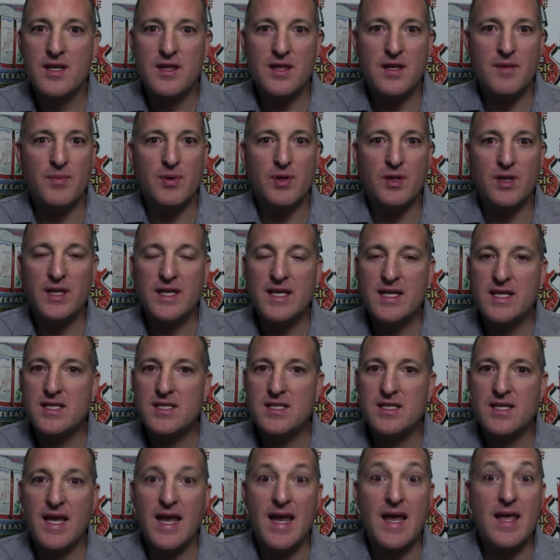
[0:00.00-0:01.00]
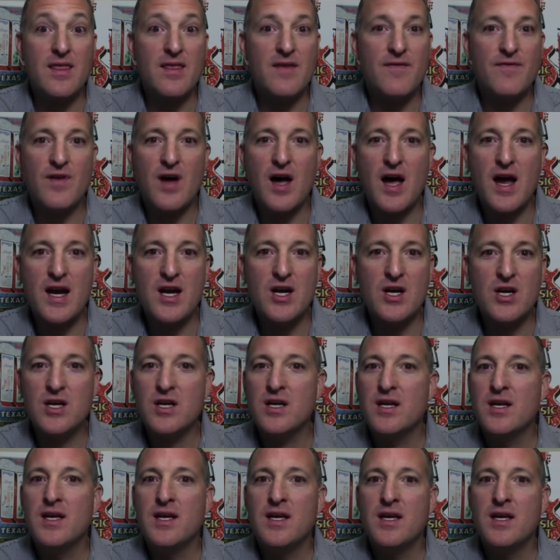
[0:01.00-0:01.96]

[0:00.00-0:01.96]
the police, and the fire.